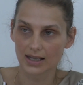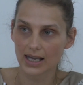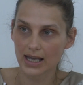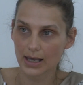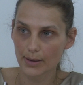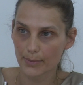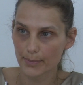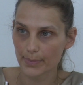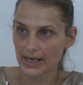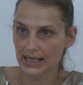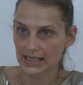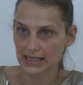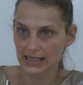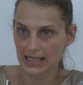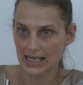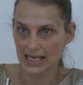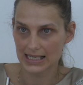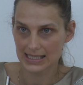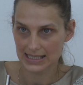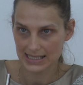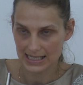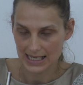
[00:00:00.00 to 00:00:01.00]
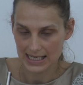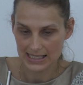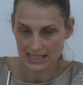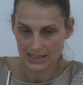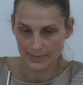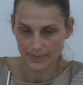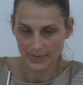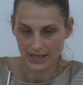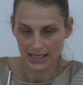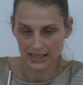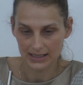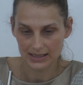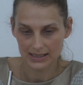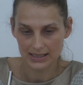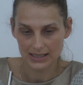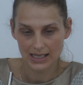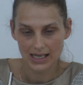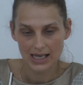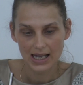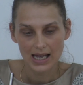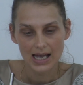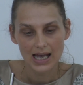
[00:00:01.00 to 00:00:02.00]
impact assessment,
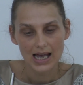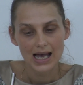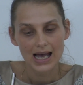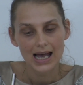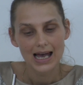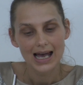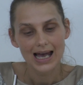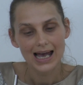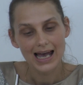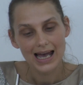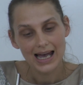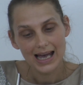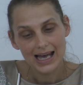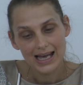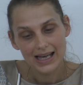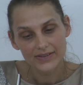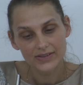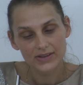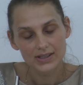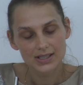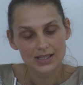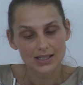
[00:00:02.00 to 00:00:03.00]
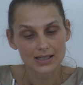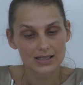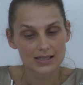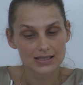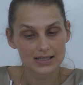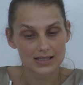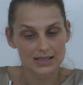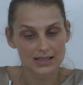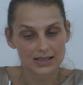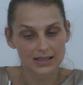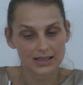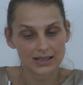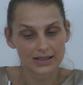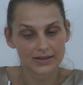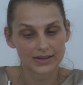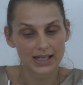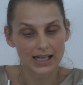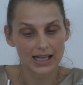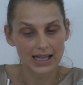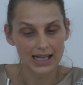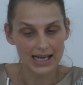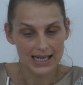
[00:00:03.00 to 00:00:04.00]
and
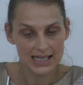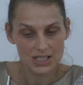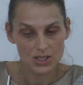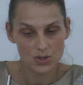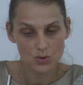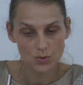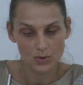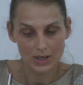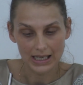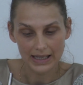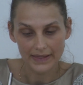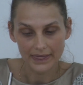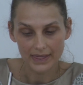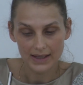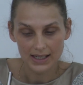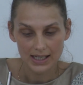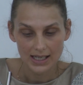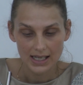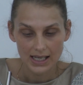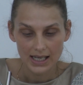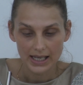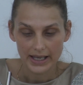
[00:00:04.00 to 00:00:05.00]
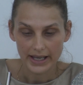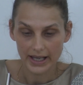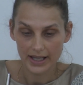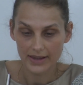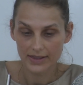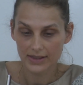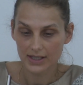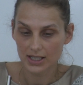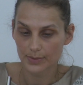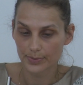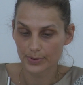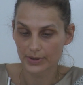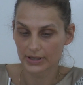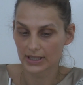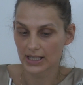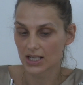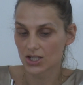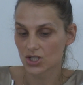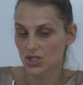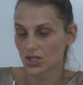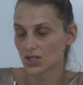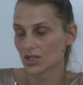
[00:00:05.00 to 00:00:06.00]
the last one,
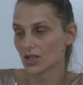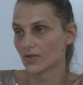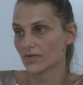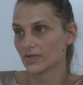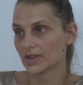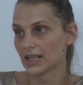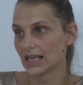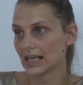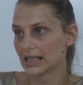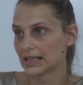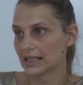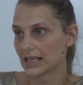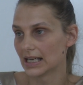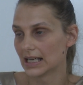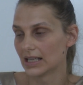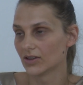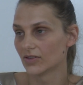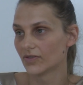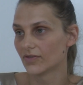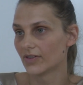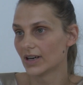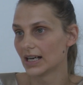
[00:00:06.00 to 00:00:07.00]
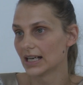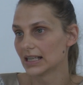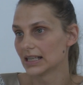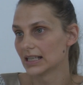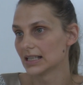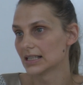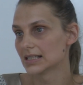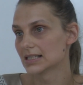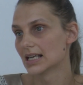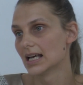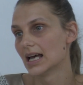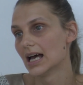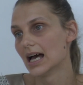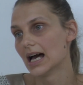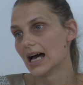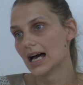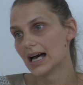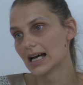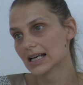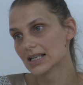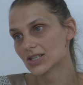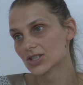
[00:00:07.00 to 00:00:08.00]
interpretation of data and findings.
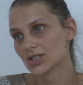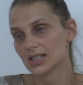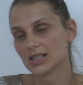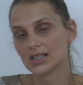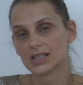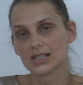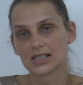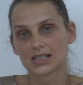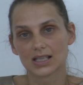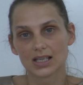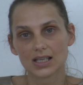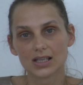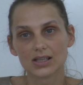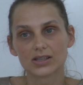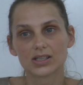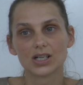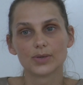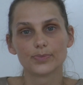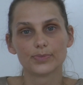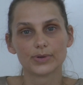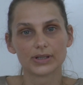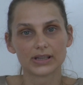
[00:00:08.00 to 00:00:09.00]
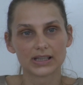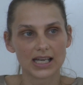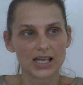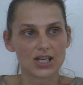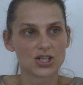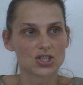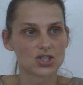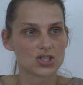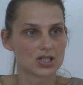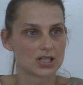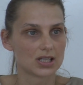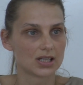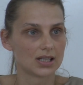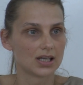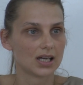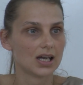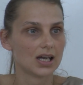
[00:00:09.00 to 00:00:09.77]
Actually, this interpretation